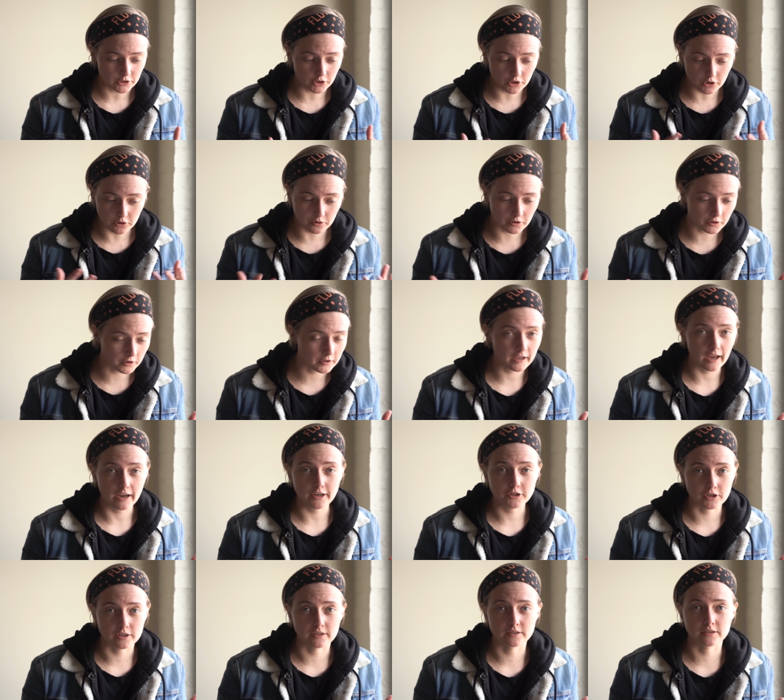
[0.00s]
new
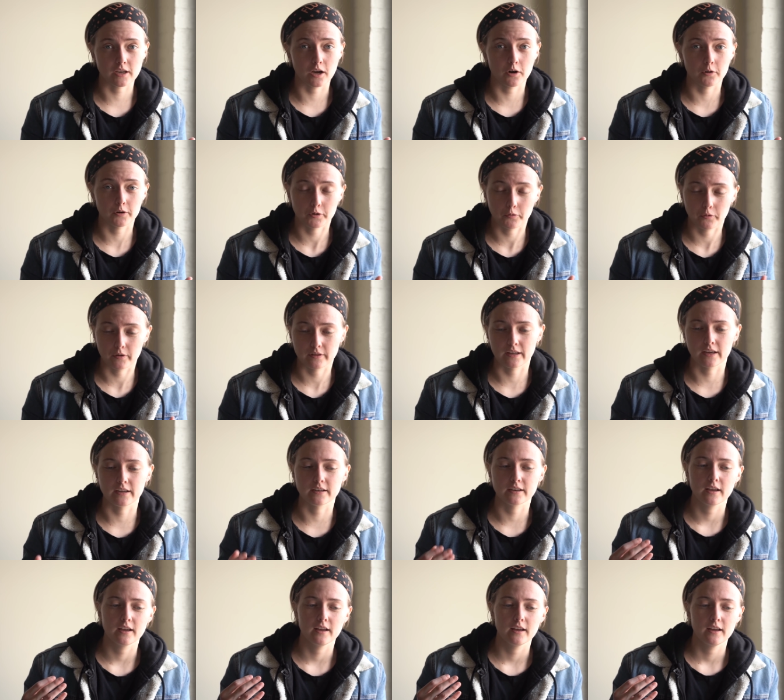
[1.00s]
creations going with
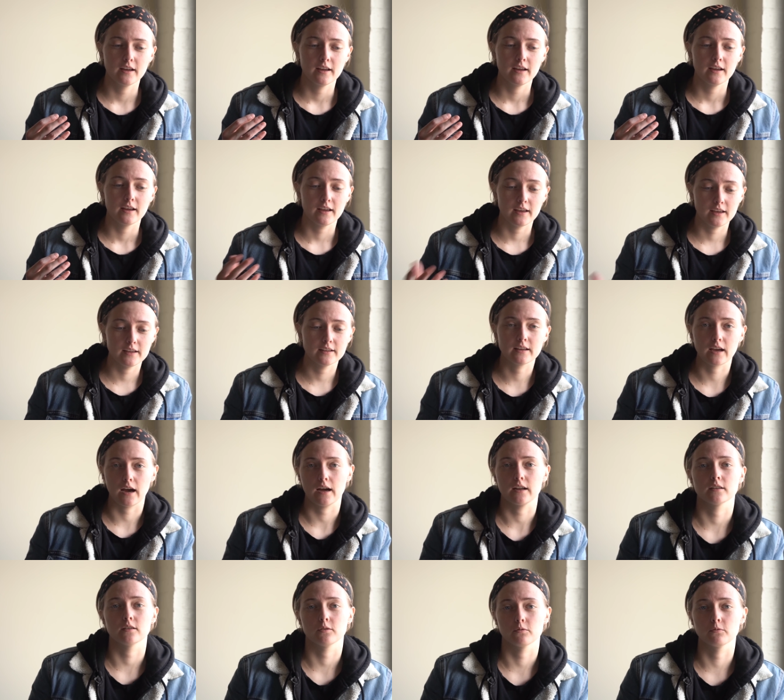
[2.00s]
it, it
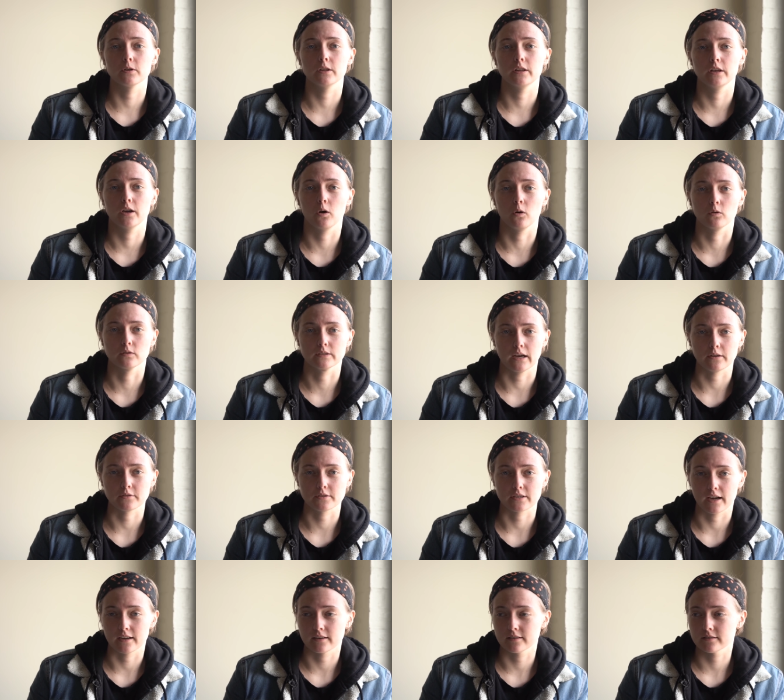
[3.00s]
got really cold
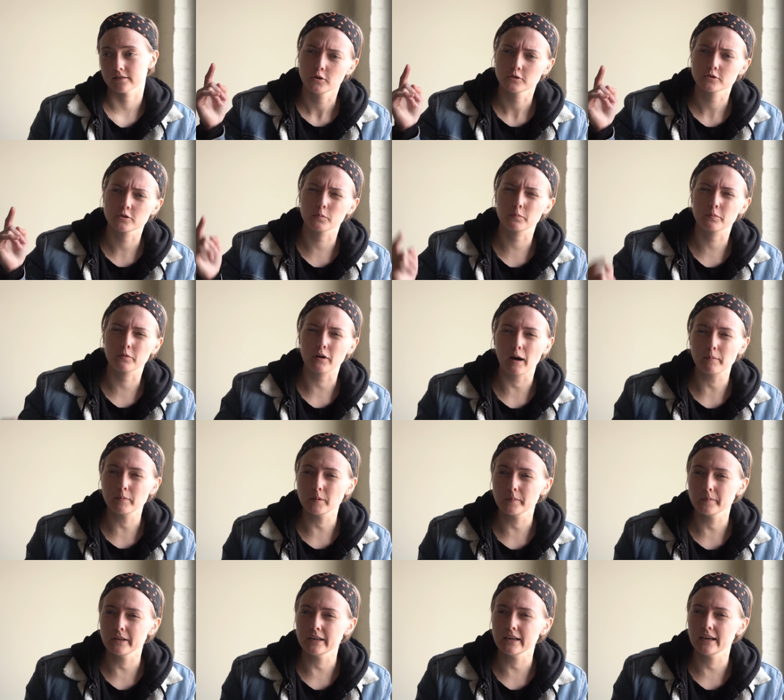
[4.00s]
outside. So
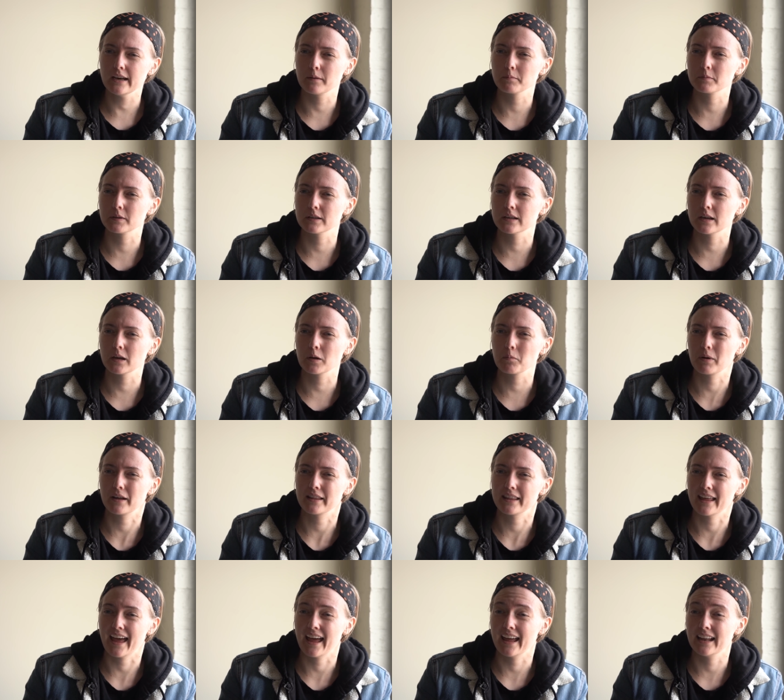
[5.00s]
probably I'm thinking by
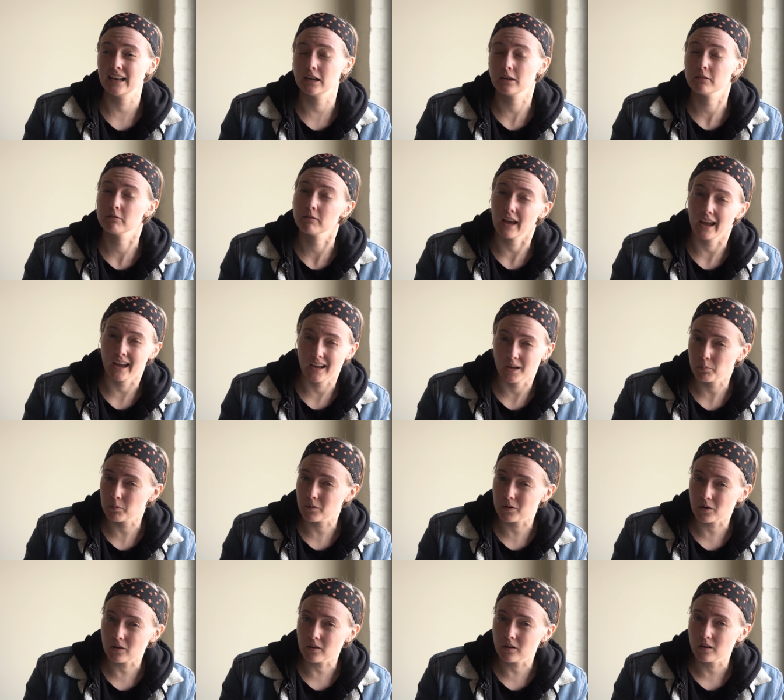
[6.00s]
the end of
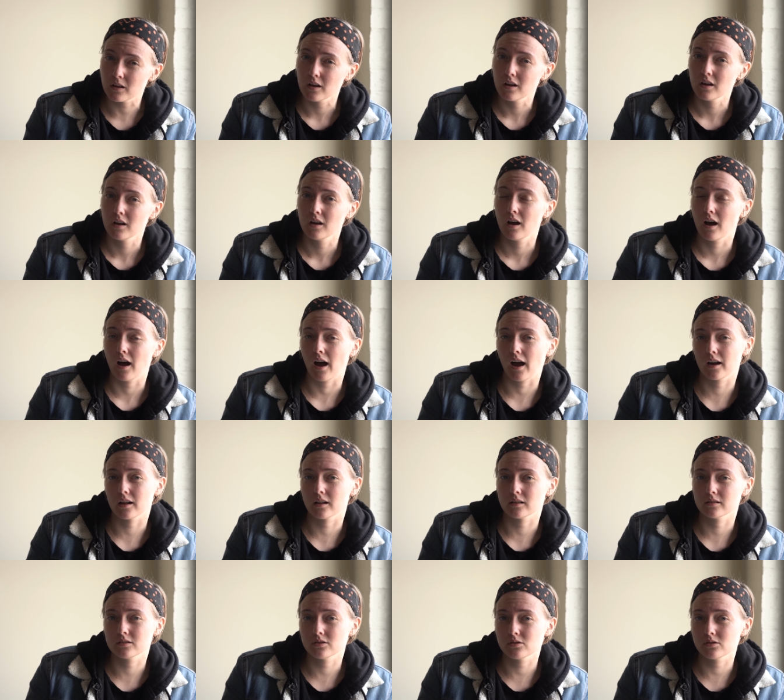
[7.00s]
April, I'll